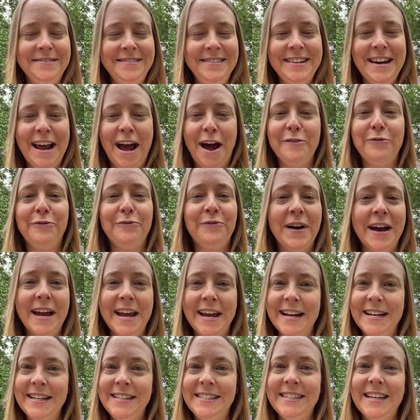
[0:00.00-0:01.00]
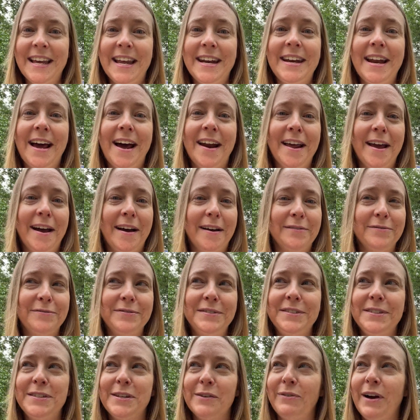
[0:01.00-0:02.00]
not fight and not have
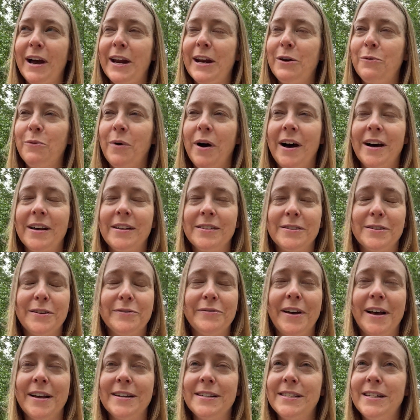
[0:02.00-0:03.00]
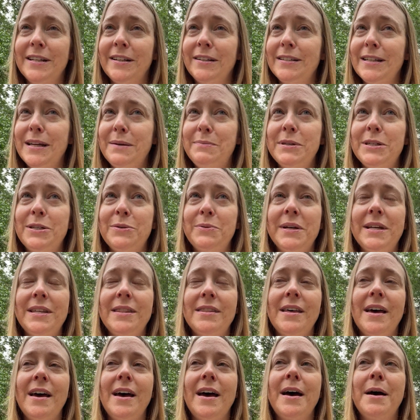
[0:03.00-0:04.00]
dividing walls of hostility between
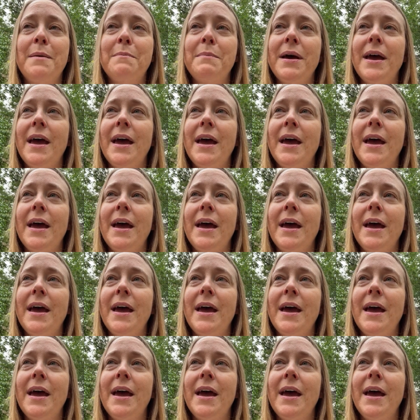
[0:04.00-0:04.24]
them,